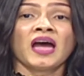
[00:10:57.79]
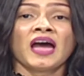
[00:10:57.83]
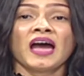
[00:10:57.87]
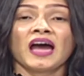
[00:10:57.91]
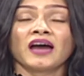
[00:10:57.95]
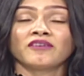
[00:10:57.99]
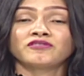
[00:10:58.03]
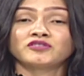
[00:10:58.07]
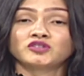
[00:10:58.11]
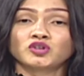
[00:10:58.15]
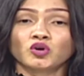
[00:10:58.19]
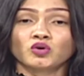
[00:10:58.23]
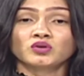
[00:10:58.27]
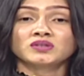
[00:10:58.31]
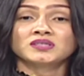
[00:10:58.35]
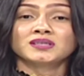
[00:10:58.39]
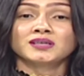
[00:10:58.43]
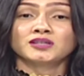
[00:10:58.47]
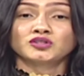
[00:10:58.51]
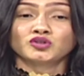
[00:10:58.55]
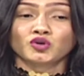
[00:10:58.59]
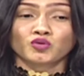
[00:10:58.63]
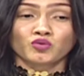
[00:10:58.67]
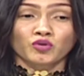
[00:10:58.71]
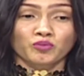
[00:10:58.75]
I've chosen
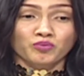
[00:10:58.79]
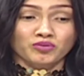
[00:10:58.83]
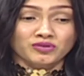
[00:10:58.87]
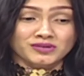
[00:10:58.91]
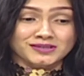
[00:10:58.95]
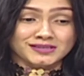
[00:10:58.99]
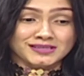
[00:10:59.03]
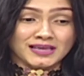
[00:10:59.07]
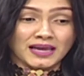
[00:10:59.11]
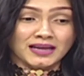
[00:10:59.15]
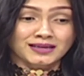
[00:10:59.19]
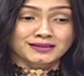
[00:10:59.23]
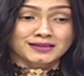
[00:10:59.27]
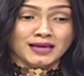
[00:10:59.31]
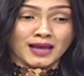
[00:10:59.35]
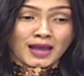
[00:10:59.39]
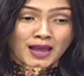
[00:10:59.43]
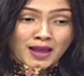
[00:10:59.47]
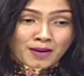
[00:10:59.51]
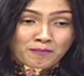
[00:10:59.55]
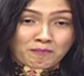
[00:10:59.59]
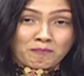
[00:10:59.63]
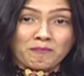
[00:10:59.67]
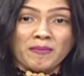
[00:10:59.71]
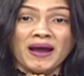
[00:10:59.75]
to represent
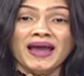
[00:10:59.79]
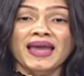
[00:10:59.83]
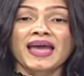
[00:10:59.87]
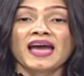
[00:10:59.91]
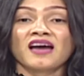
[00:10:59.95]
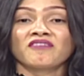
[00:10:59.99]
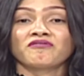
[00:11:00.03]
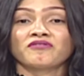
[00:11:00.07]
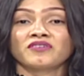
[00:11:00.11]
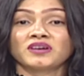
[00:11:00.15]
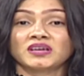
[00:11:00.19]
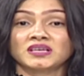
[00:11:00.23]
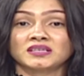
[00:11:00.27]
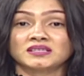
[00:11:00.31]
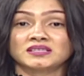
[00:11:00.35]
my African